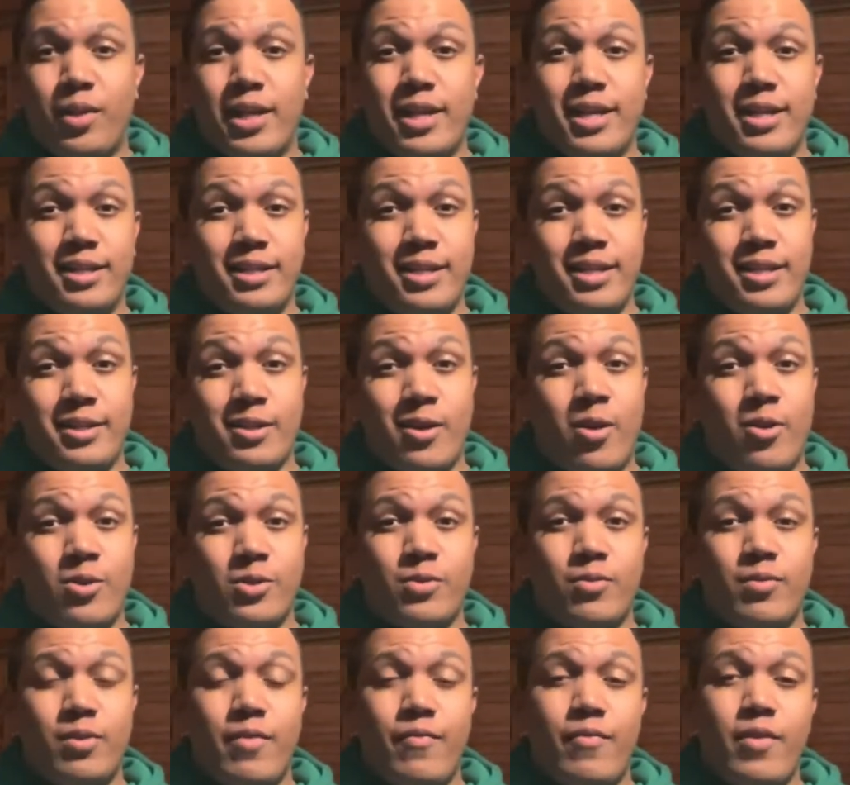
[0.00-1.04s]
plays, he's
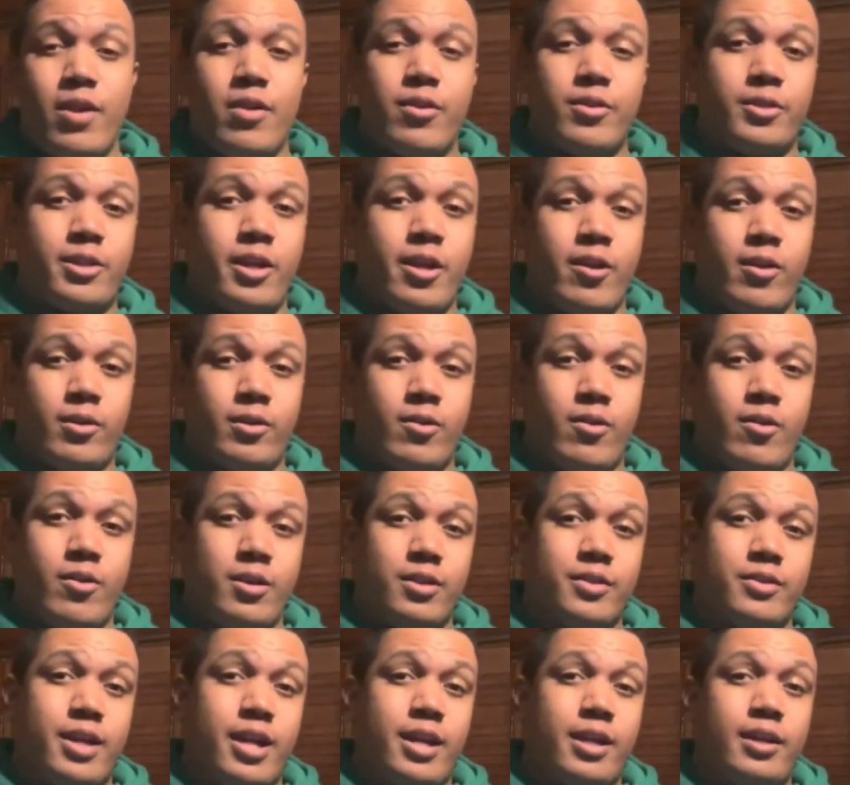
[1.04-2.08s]
also an affairs character.
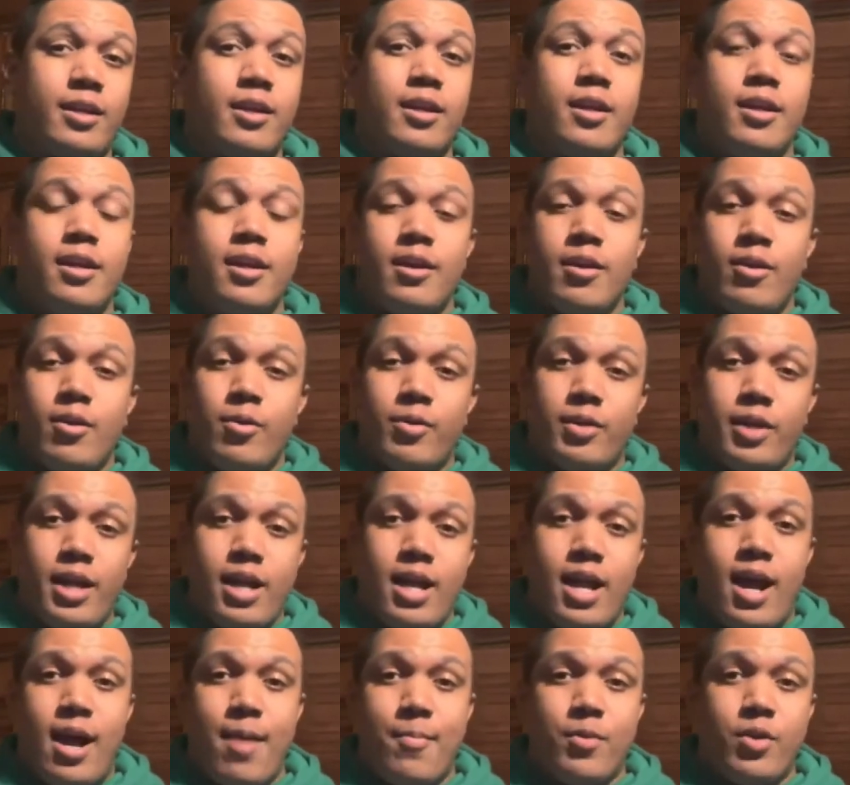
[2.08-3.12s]
And he's like,
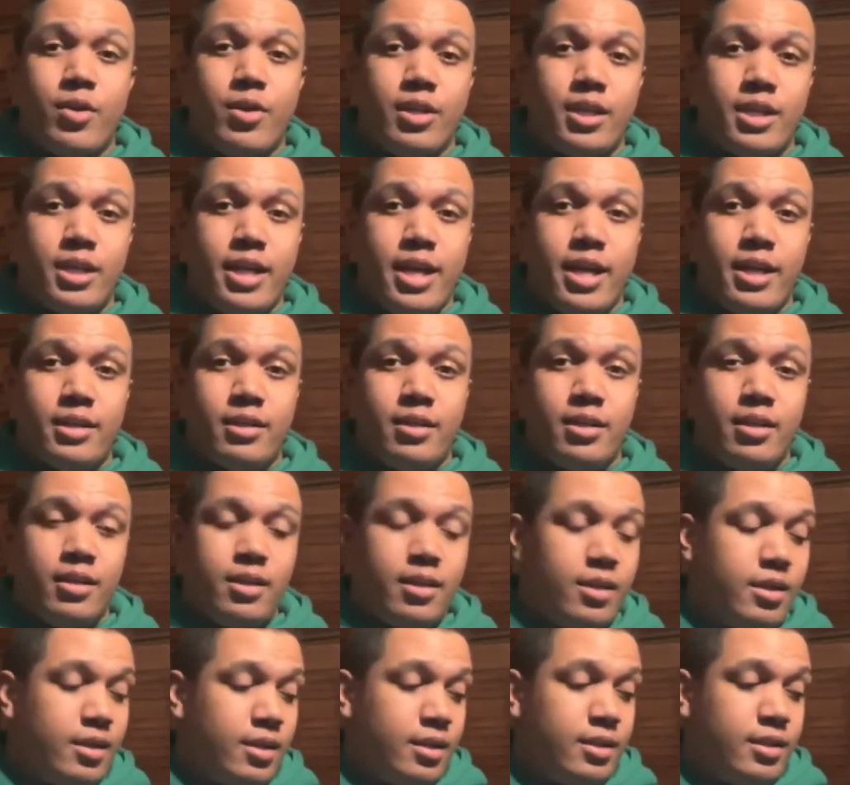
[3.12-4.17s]
okay, I'm going to get
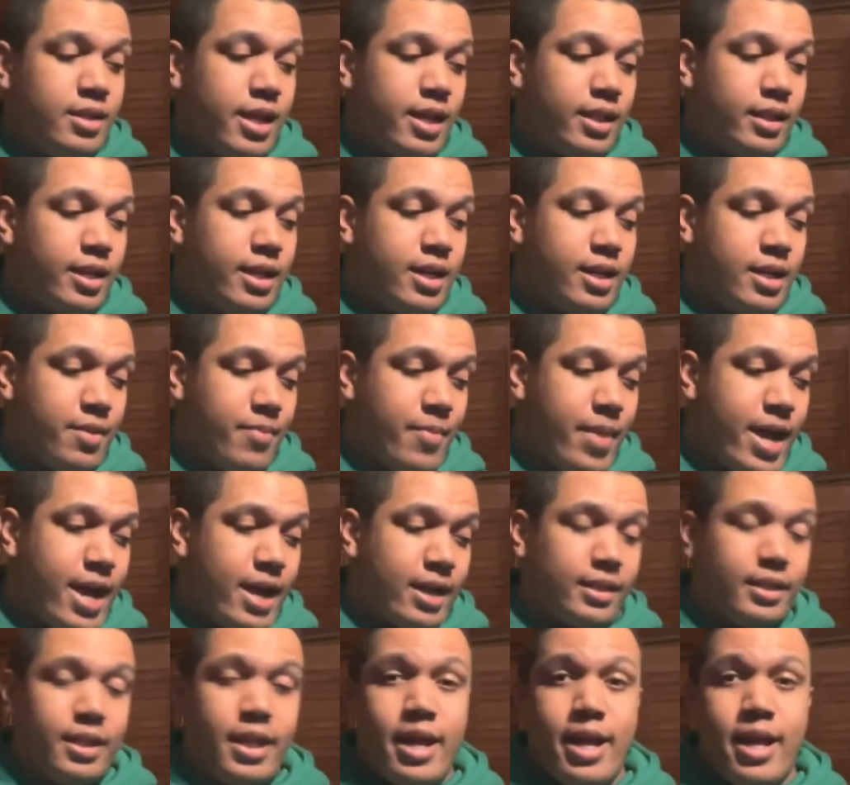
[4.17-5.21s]
that lady
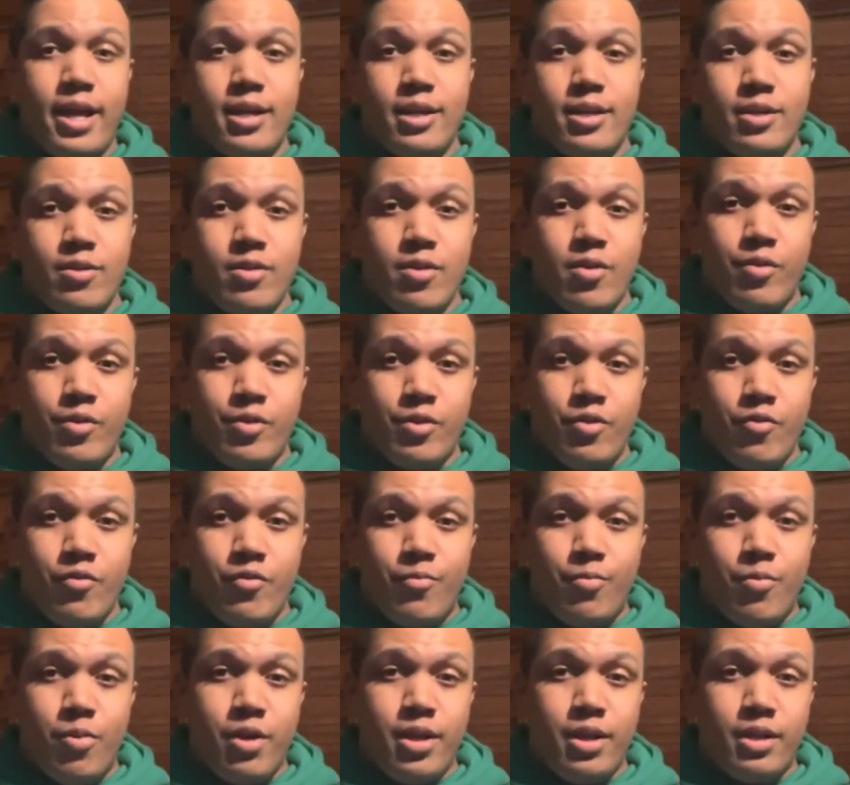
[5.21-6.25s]
back that, you know,
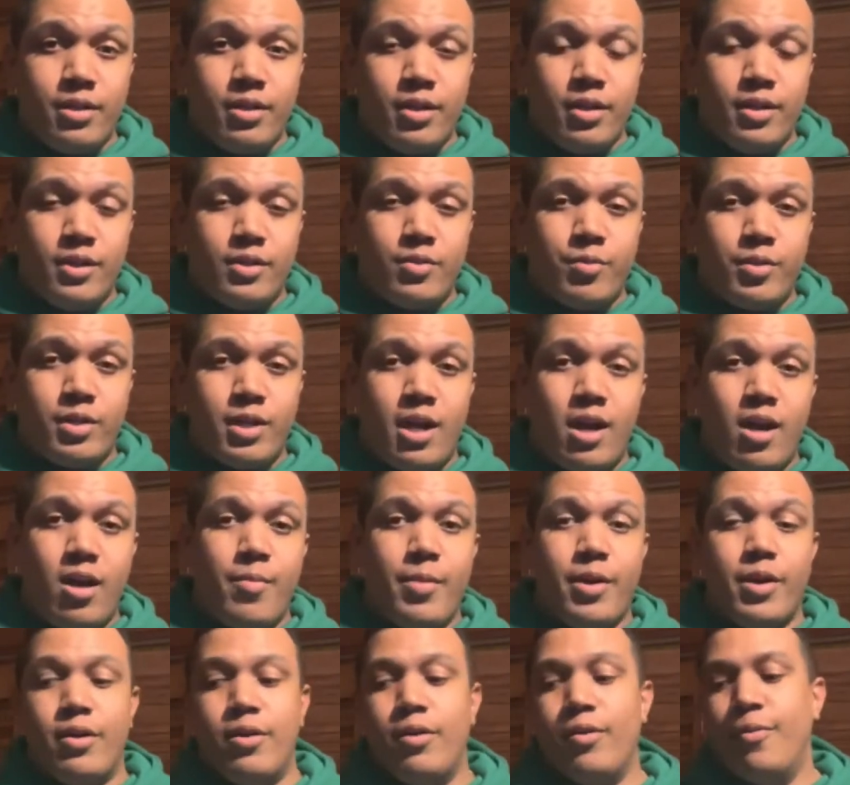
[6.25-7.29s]
you've put into this
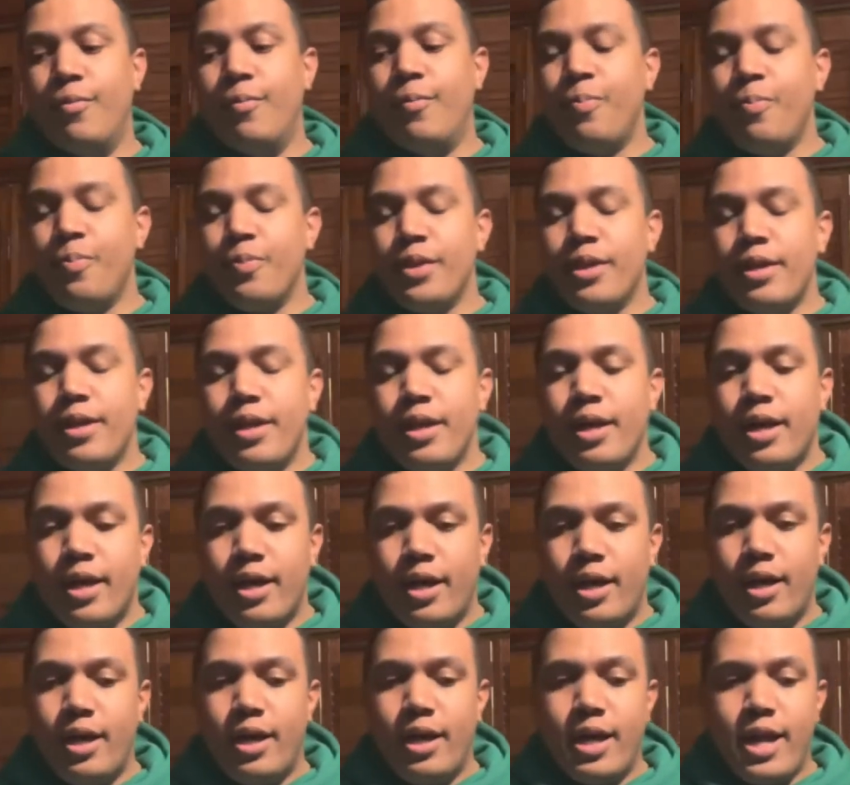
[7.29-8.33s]
retirement home.
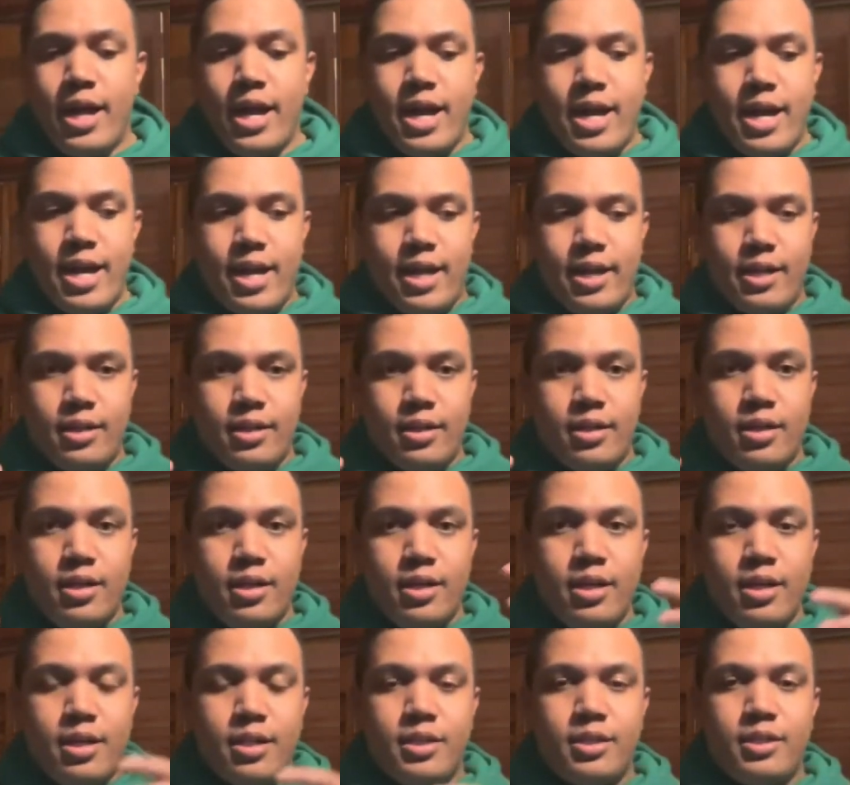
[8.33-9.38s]
Uh, and
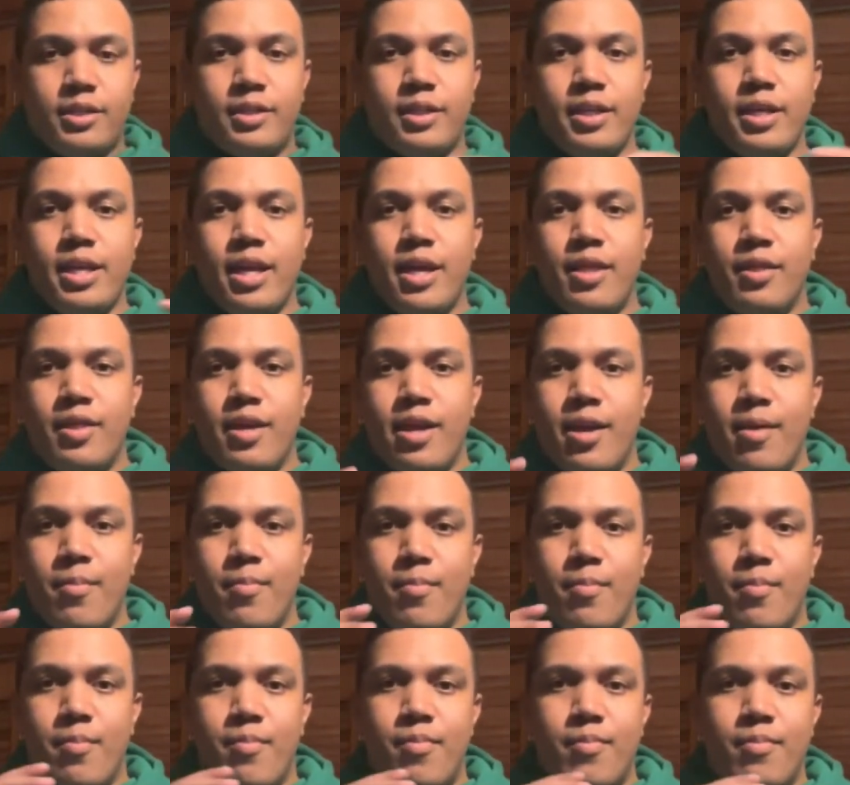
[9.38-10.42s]
seeing
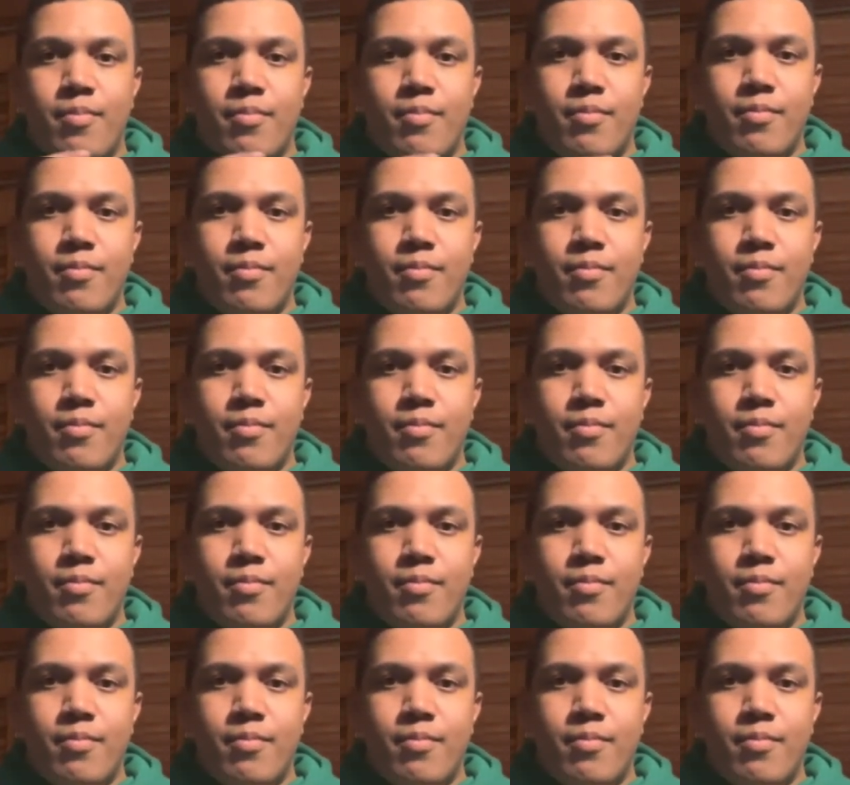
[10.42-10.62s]
them